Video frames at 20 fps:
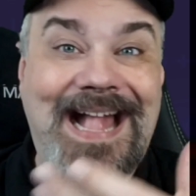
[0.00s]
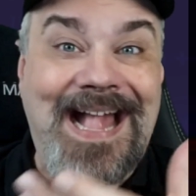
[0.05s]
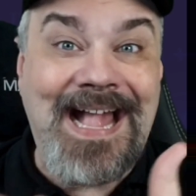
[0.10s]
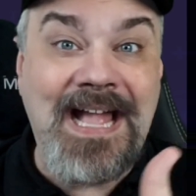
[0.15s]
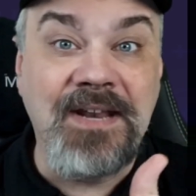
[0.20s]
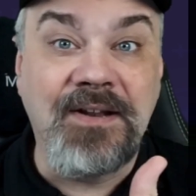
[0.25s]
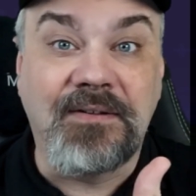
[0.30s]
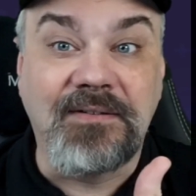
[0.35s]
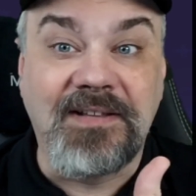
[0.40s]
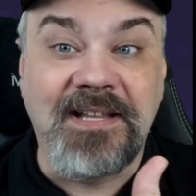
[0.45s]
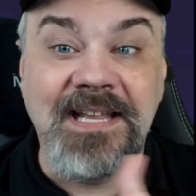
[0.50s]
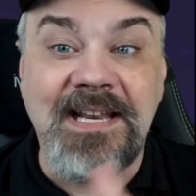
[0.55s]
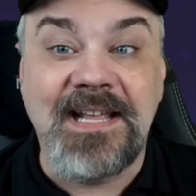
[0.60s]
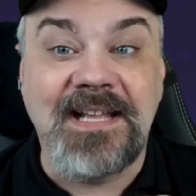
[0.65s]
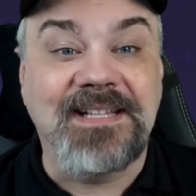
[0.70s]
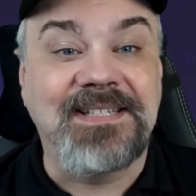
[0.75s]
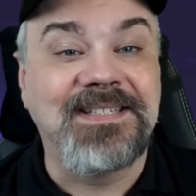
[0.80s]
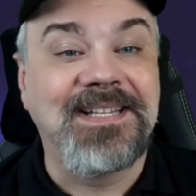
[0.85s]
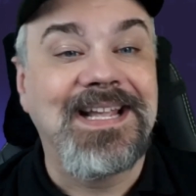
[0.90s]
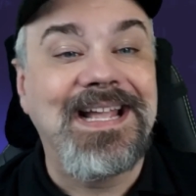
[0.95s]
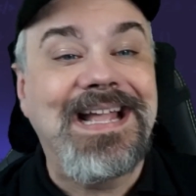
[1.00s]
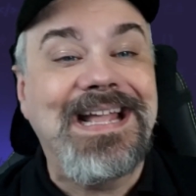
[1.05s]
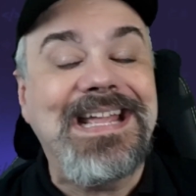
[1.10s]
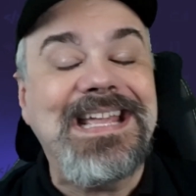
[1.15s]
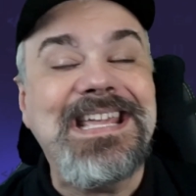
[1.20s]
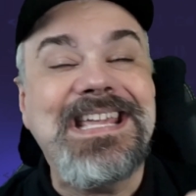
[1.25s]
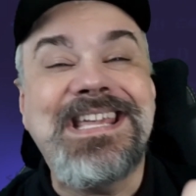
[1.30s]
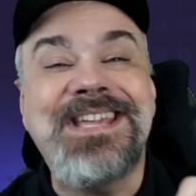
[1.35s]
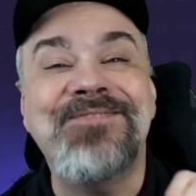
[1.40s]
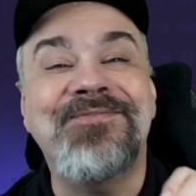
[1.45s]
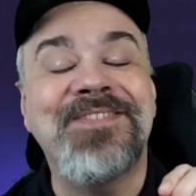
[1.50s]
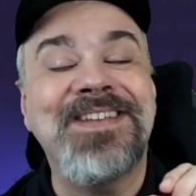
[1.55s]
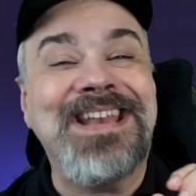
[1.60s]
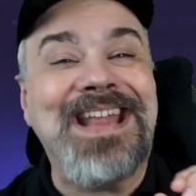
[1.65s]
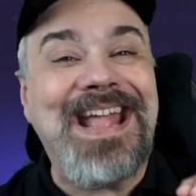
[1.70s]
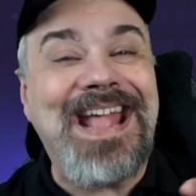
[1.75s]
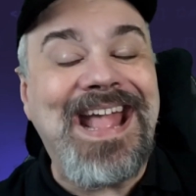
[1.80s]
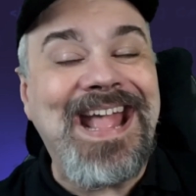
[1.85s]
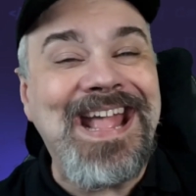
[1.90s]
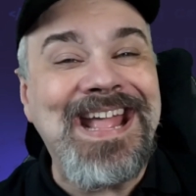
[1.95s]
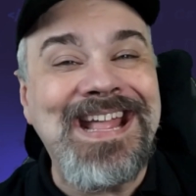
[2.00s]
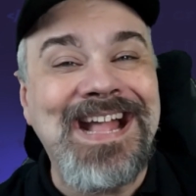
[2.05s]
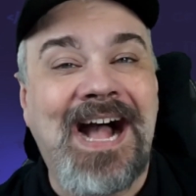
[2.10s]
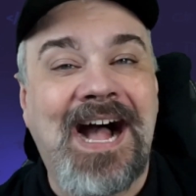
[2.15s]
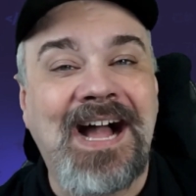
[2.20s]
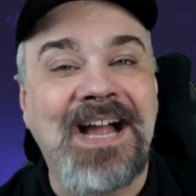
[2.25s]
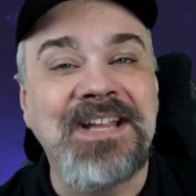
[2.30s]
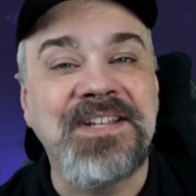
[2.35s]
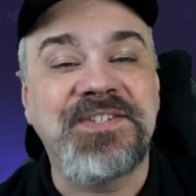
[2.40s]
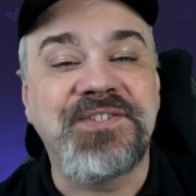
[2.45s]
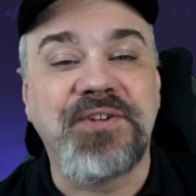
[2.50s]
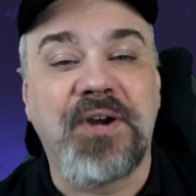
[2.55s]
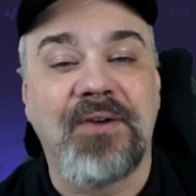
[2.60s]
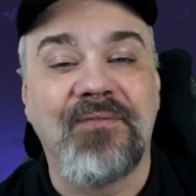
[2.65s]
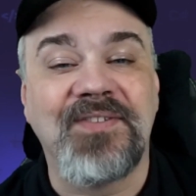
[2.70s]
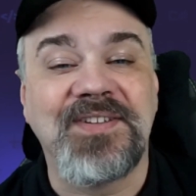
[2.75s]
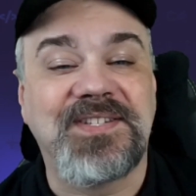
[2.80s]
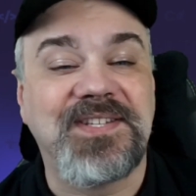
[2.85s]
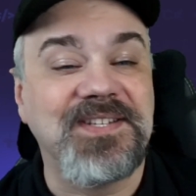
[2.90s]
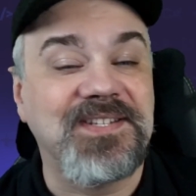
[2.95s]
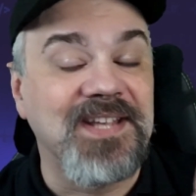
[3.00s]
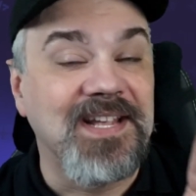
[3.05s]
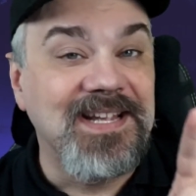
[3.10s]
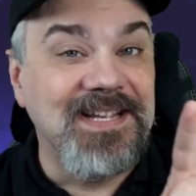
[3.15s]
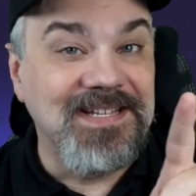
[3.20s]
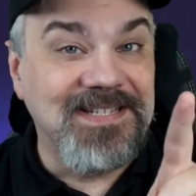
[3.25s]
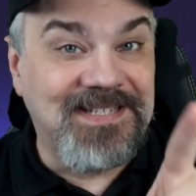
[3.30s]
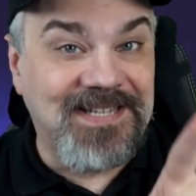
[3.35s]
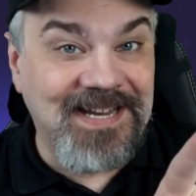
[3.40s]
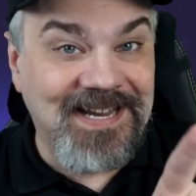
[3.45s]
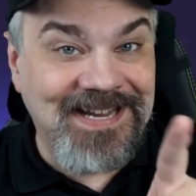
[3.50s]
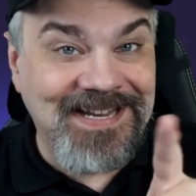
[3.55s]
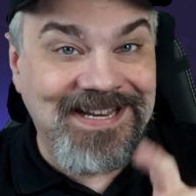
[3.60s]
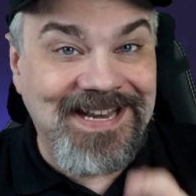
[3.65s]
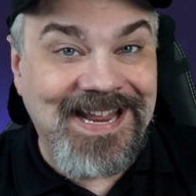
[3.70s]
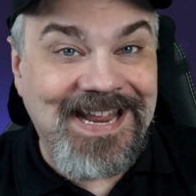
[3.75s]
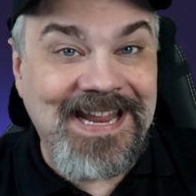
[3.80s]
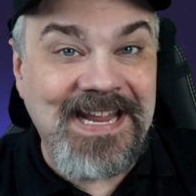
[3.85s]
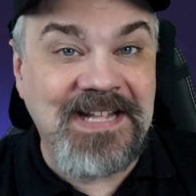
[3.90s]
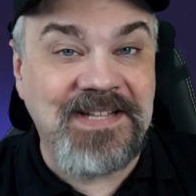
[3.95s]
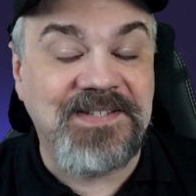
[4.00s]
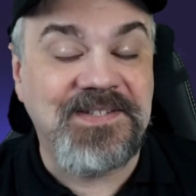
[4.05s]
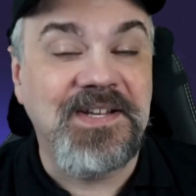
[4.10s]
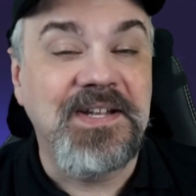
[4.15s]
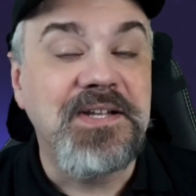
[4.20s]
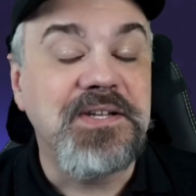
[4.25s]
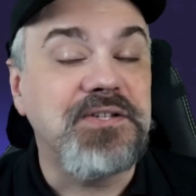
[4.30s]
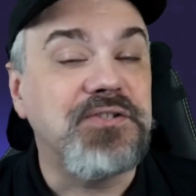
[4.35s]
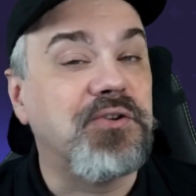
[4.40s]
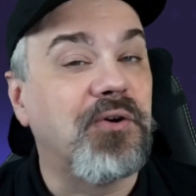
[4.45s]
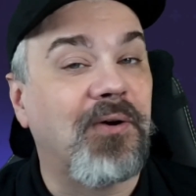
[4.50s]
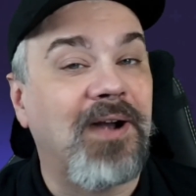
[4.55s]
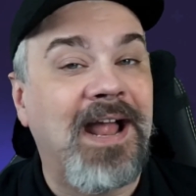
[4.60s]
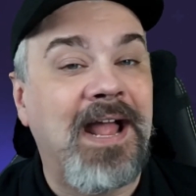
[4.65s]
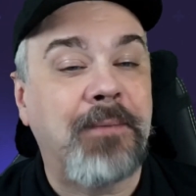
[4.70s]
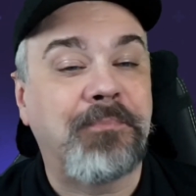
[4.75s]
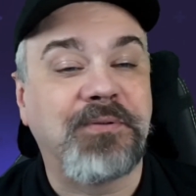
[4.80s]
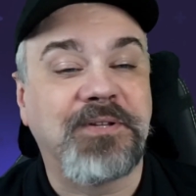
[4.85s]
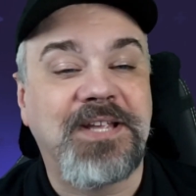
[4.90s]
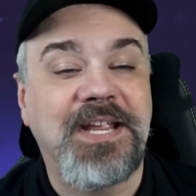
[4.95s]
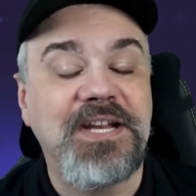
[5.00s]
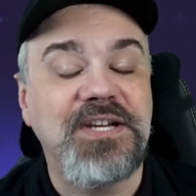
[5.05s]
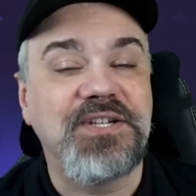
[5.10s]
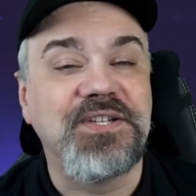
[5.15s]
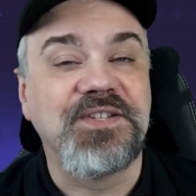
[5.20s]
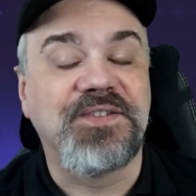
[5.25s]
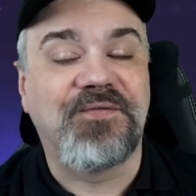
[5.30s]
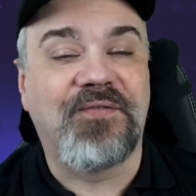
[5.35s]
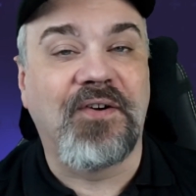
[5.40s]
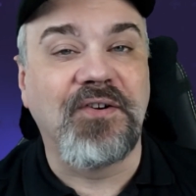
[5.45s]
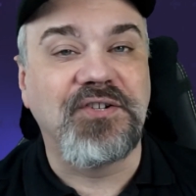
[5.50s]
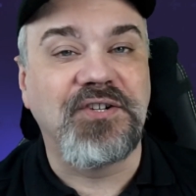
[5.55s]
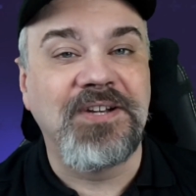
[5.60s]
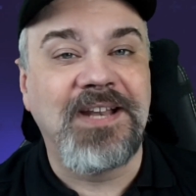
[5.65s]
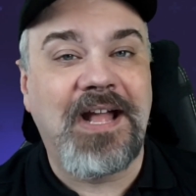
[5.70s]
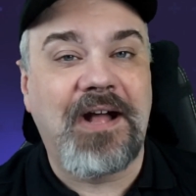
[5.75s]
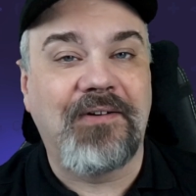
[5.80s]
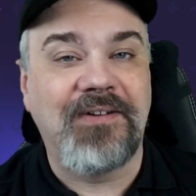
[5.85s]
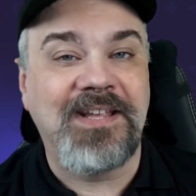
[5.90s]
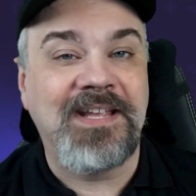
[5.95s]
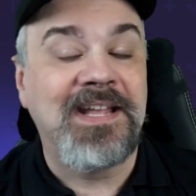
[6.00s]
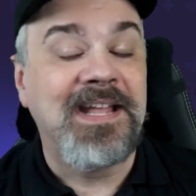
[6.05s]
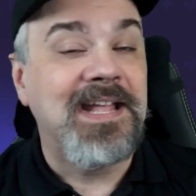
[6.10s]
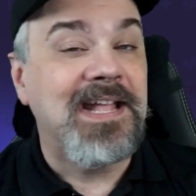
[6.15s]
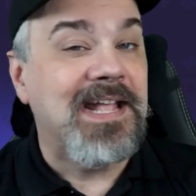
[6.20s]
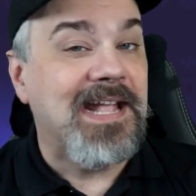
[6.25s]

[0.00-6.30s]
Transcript: analytics, even AI services to enhance your application's functionality